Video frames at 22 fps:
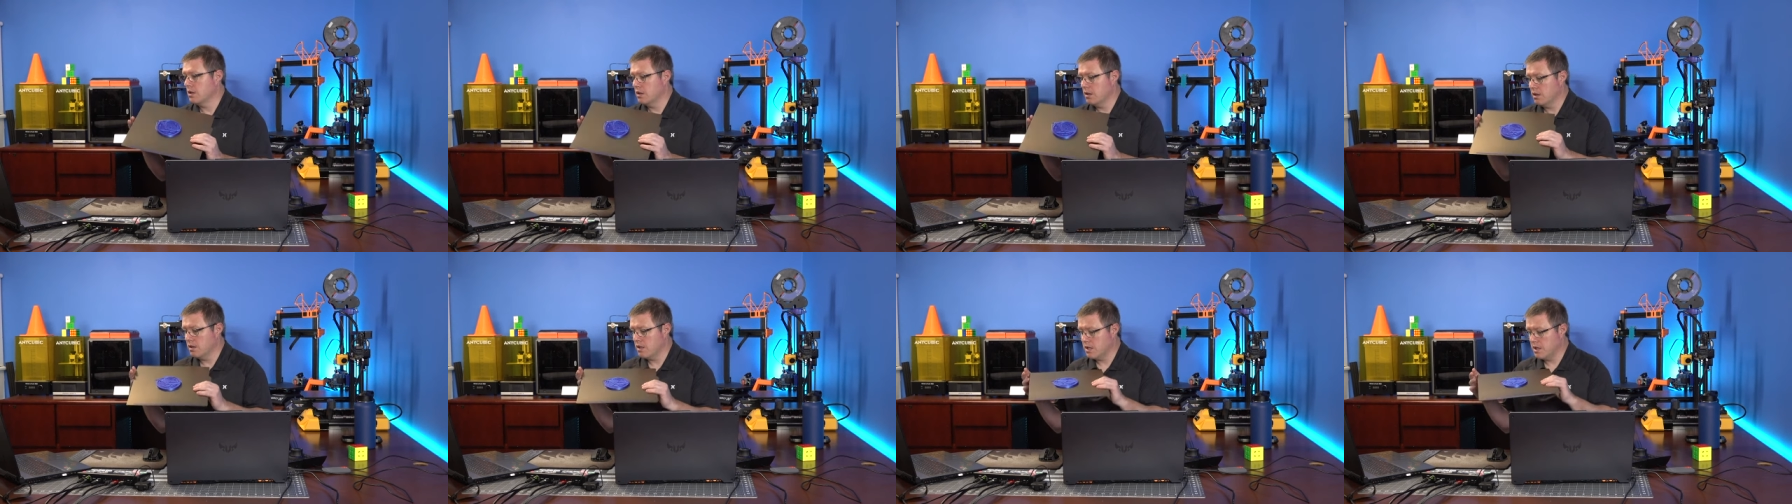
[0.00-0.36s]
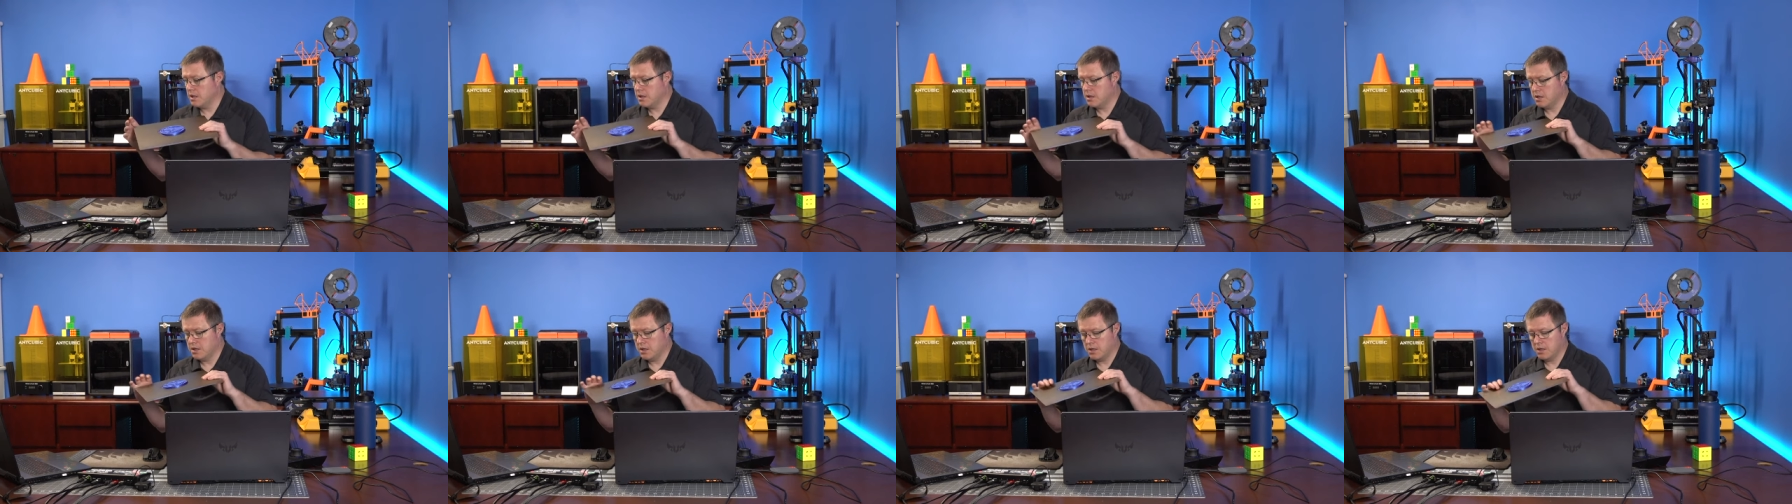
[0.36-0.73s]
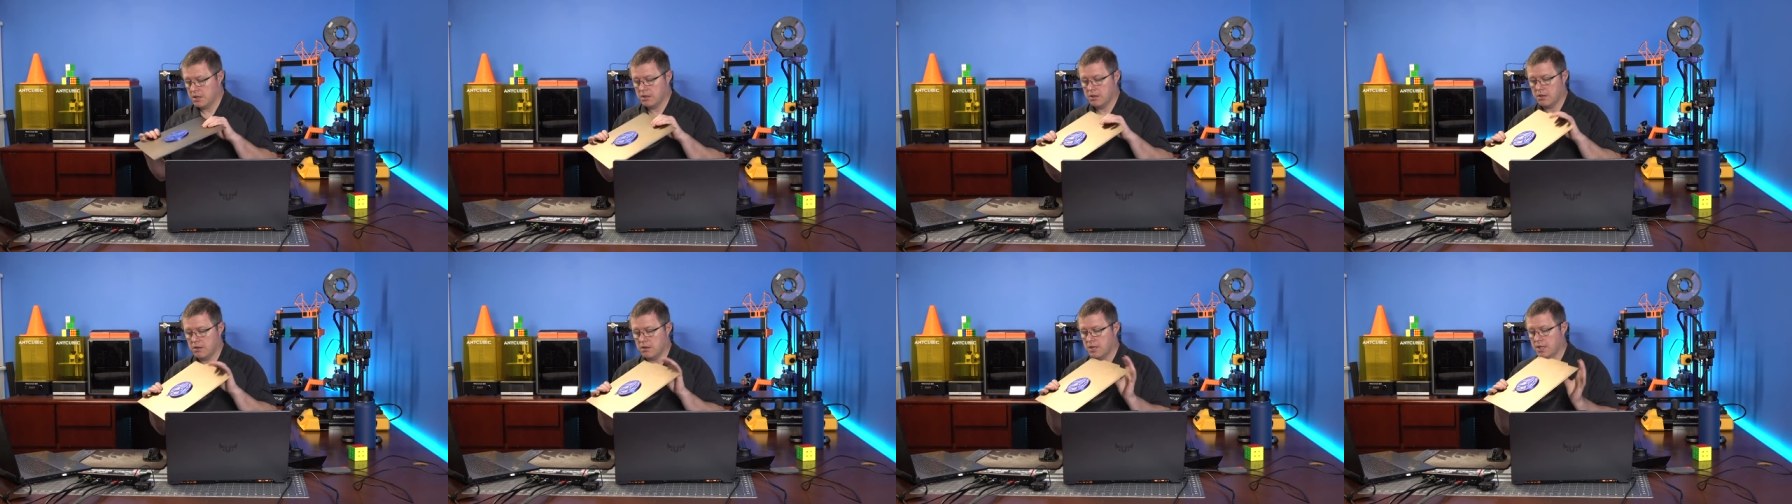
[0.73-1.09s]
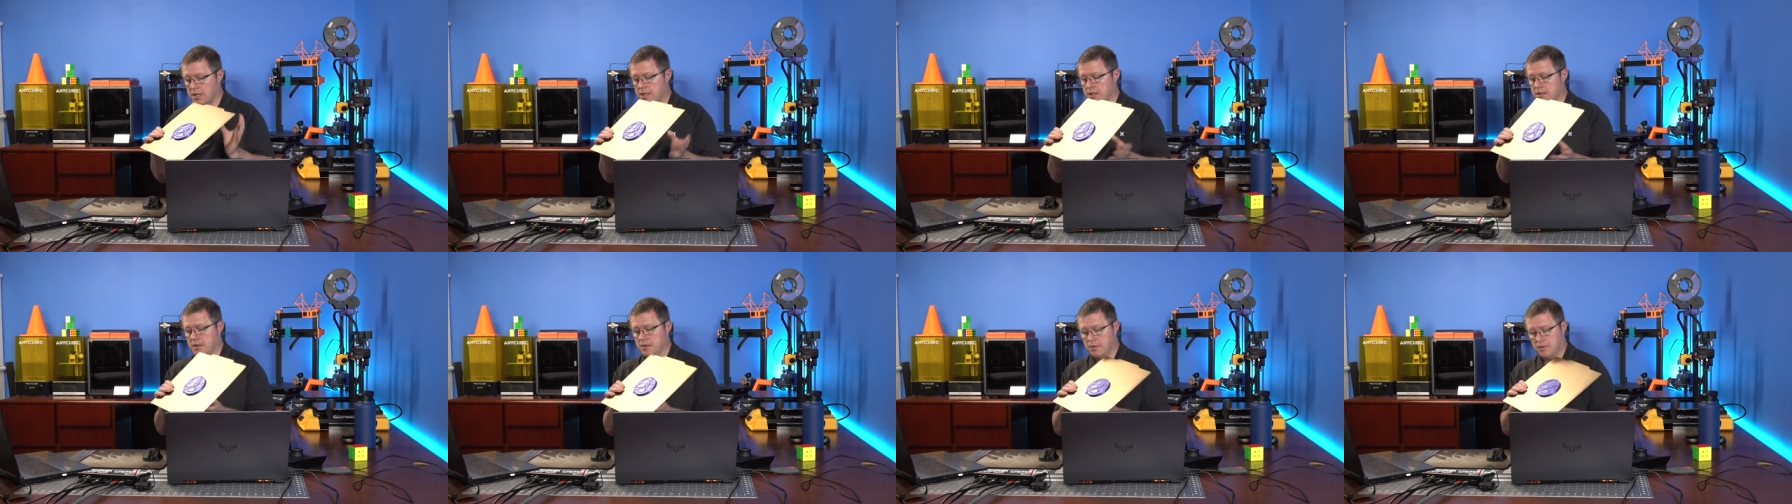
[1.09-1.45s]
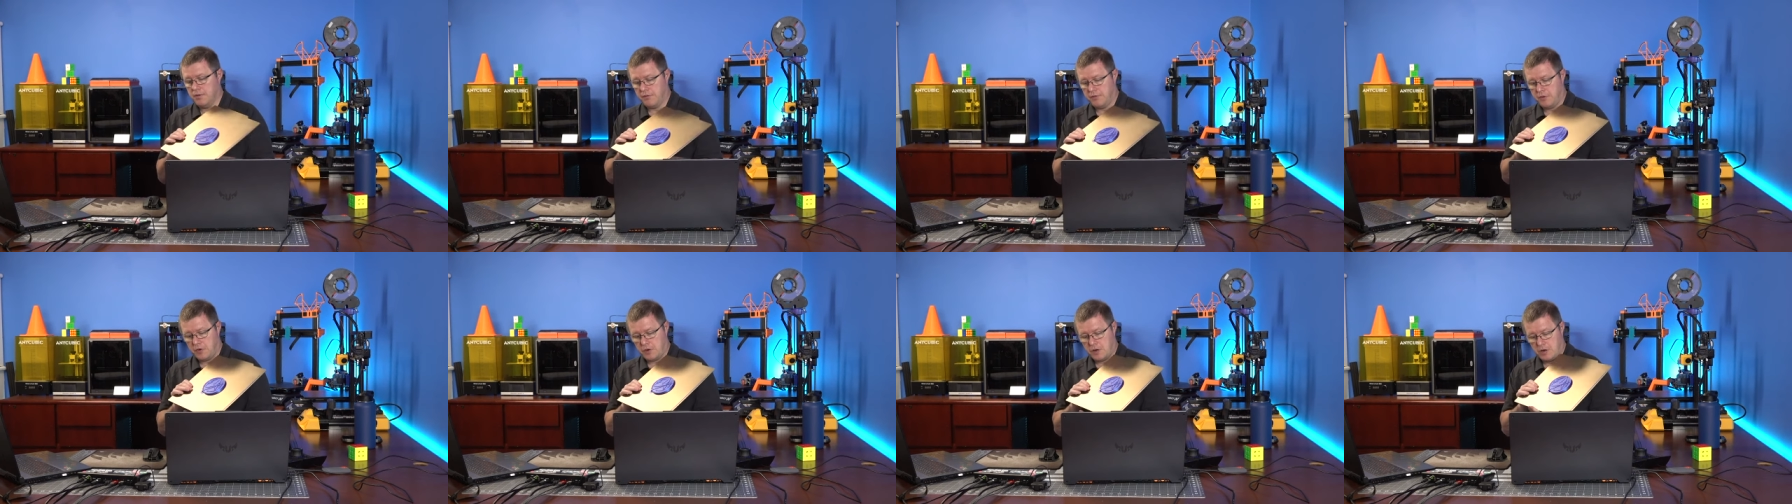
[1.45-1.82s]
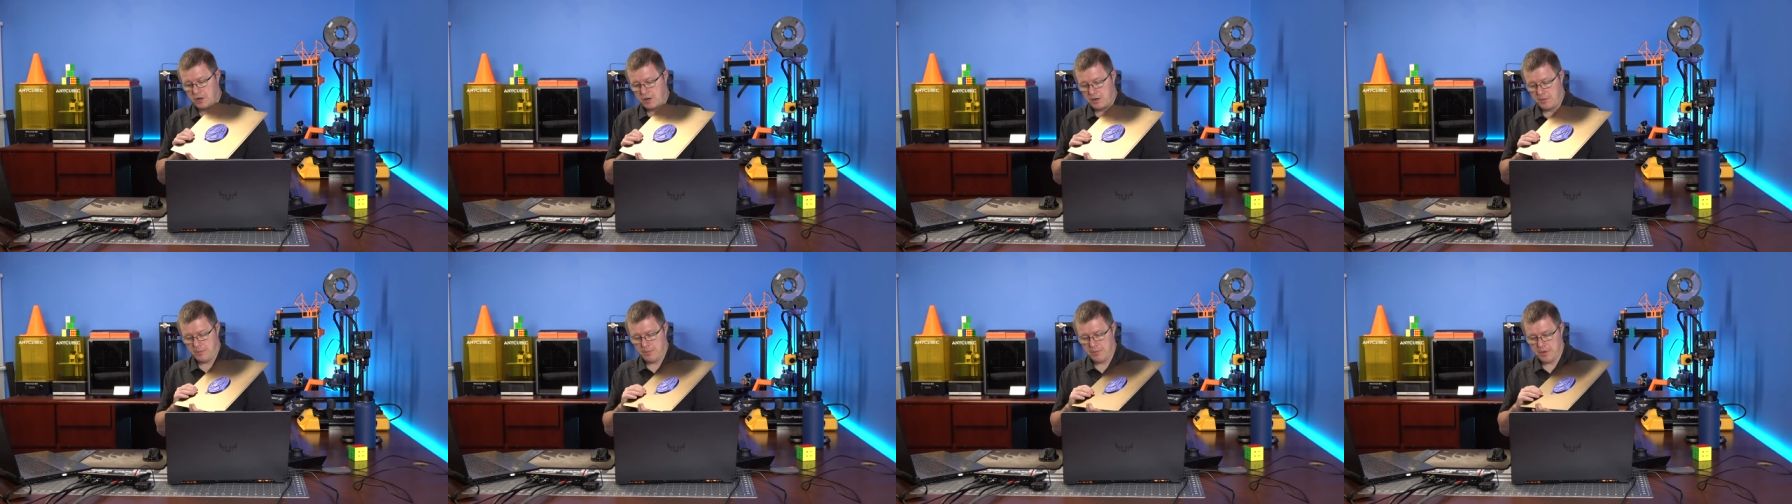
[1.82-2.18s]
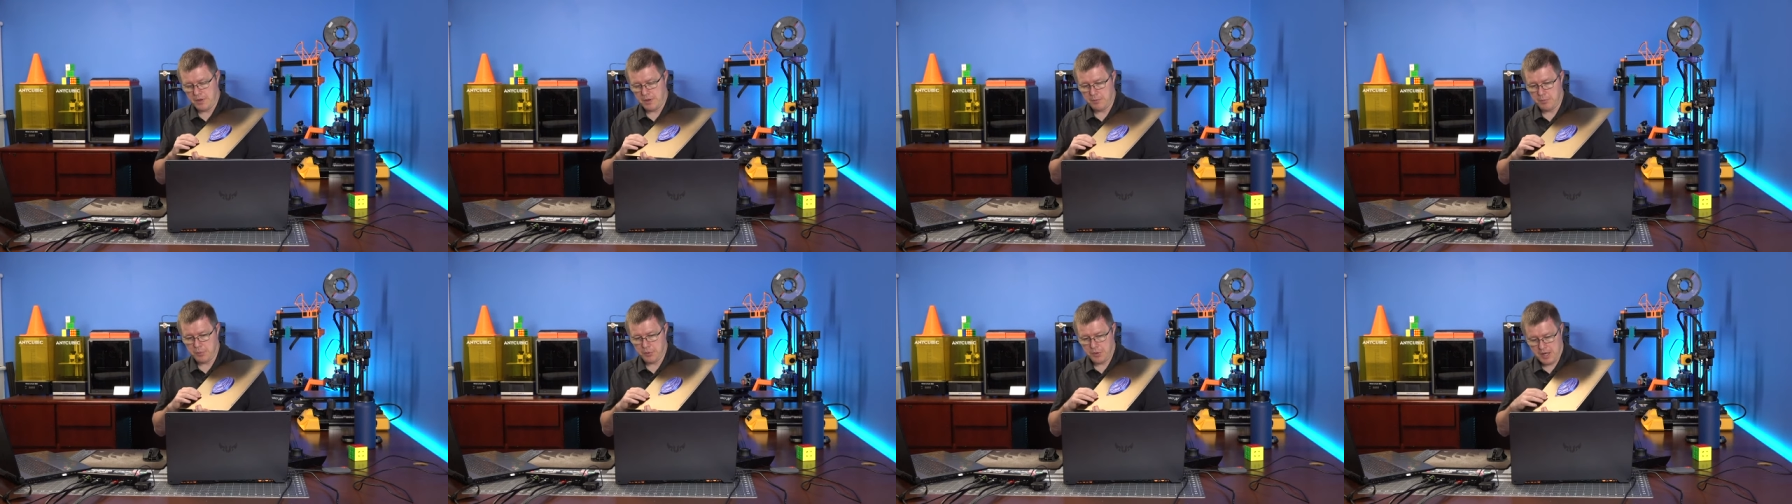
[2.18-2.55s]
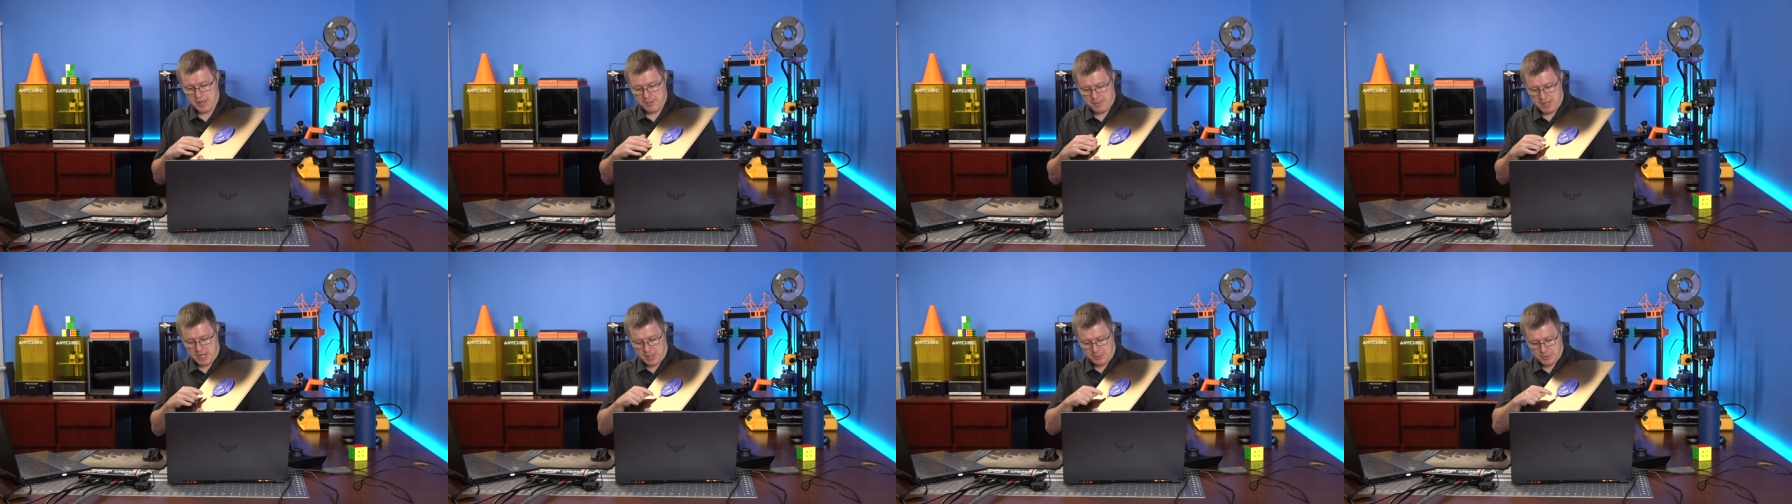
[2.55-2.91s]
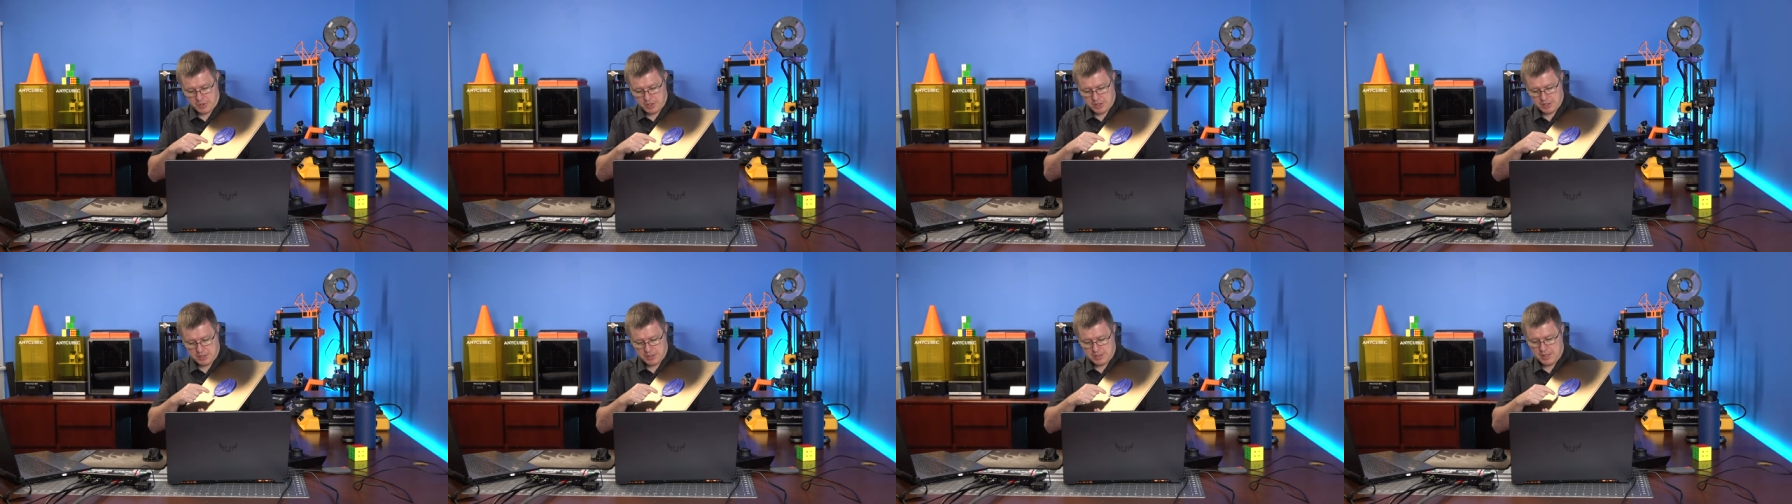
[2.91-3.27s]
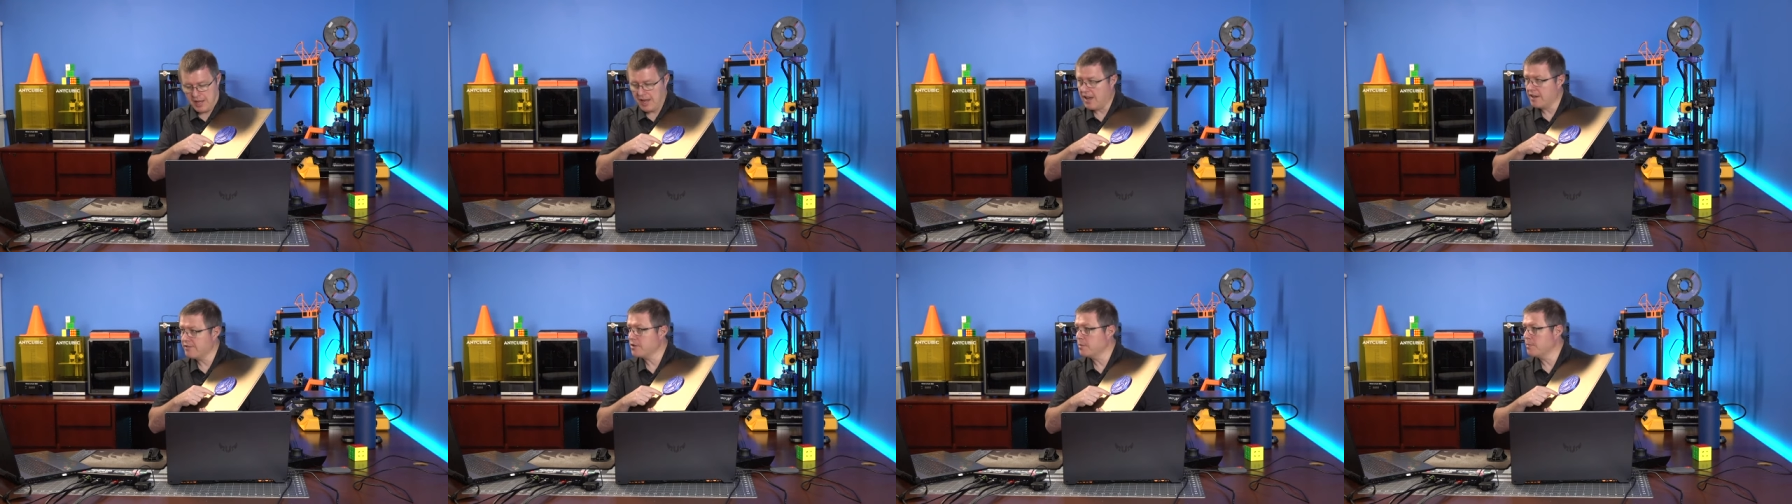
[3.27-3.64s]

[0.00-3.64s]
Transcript: The there is for the brim options, they have a